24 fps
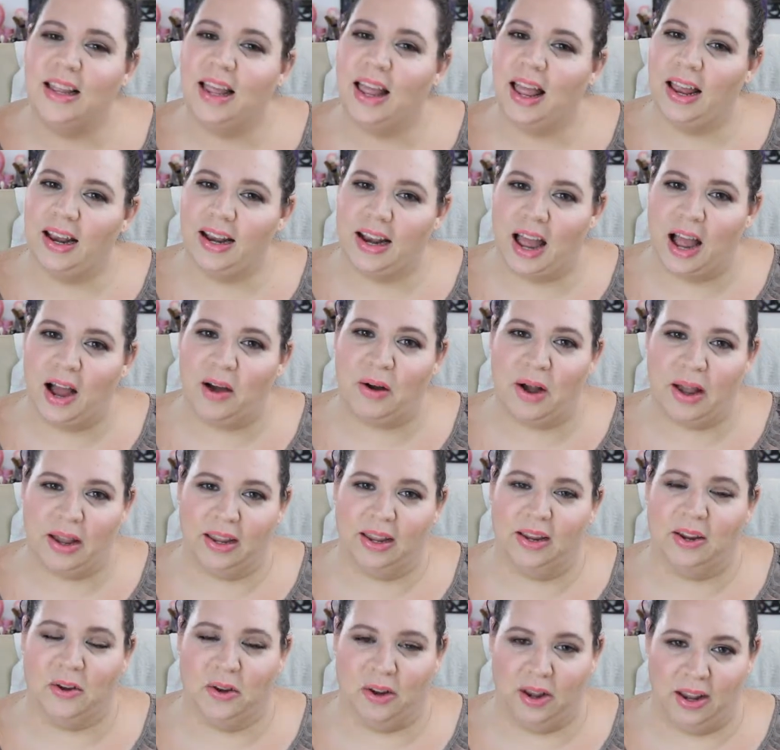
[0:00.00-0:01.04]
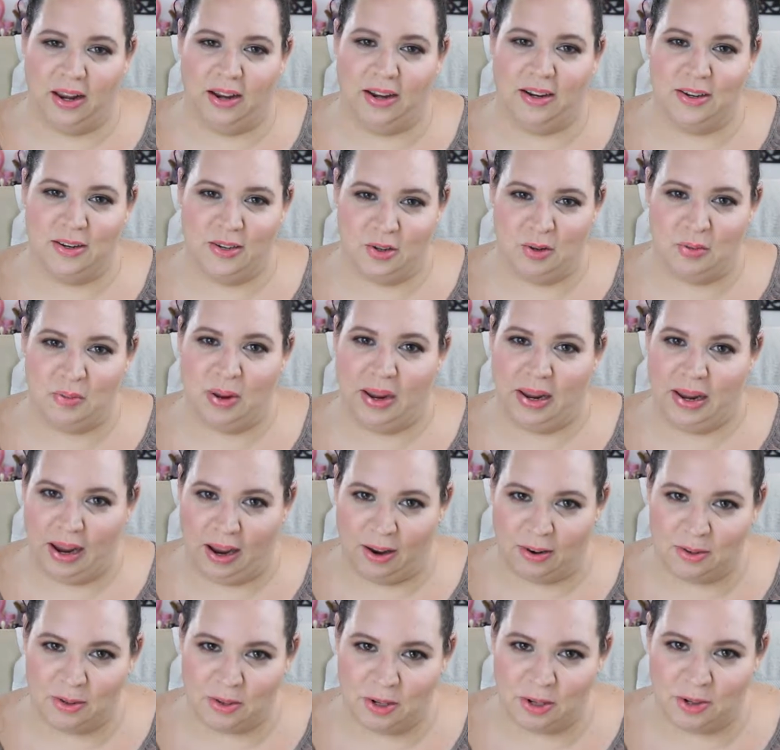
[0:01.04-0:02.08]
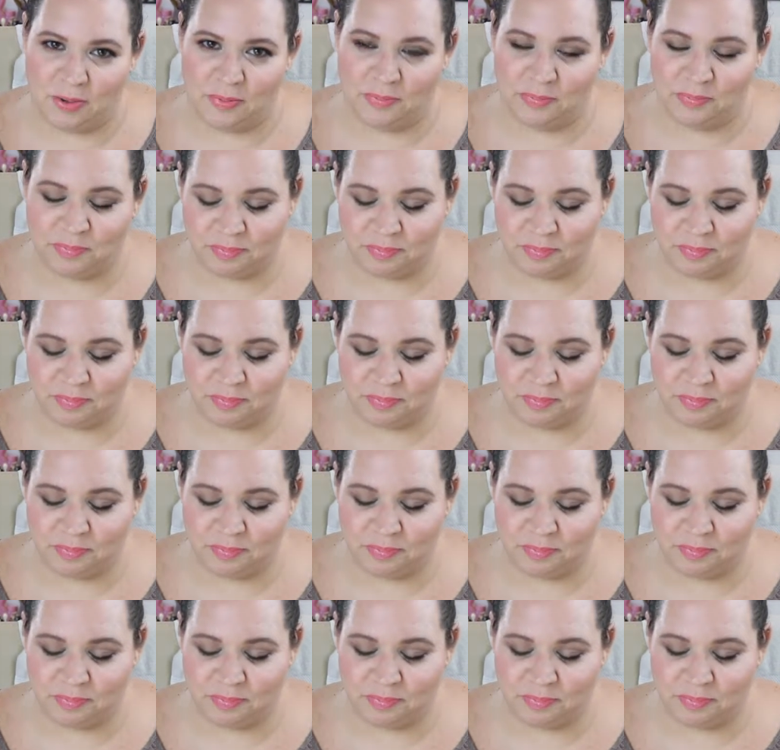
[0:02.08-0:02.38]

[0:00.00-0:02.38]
And now I can go ahead and do my outro.